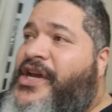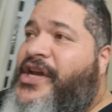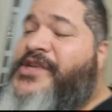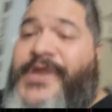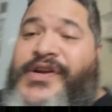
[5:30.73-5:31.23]

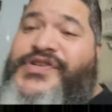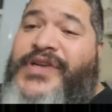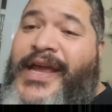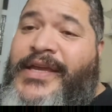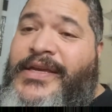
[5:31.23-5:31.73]
it's because you
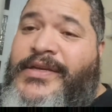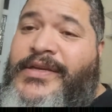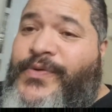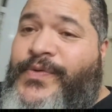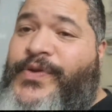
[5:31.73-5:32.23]
like it.
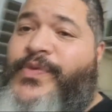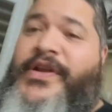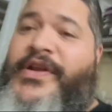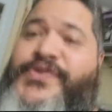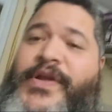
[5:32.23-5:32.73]
You
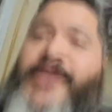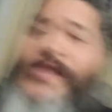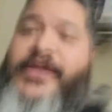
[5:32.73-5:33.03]
really do like it.